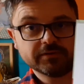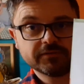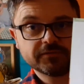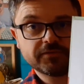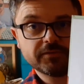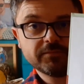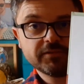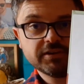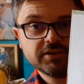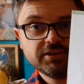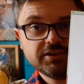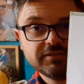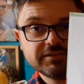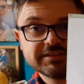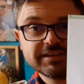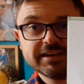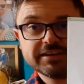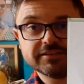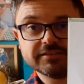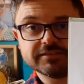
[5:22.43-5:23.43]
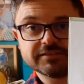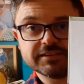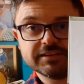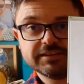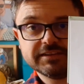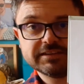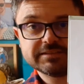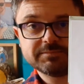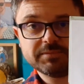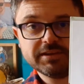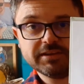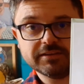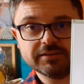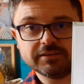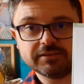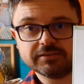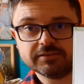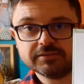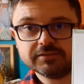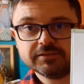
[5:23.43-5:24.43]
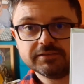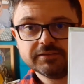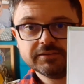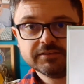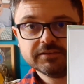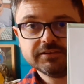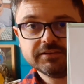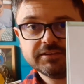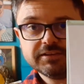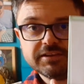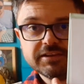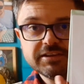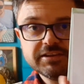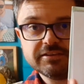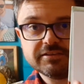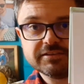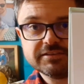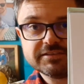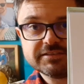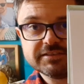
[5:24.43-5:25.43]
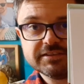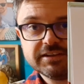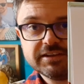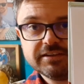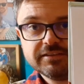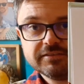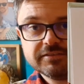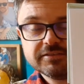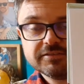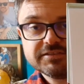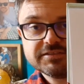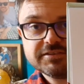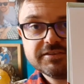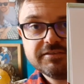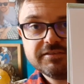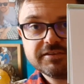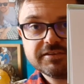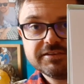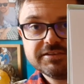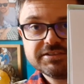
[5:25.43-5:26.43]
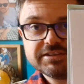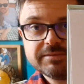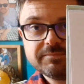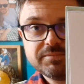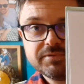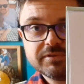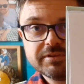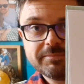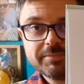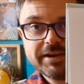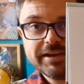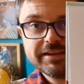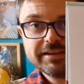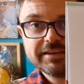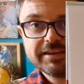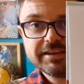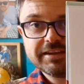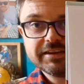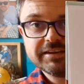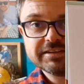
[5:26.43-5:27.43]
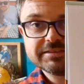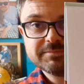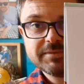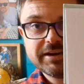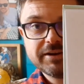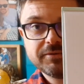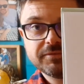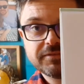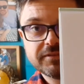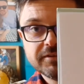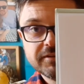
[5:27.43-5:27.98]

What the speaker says: from the new tenant in his beard. Here you can see, no sooner can Jim put the pancake in his mouth,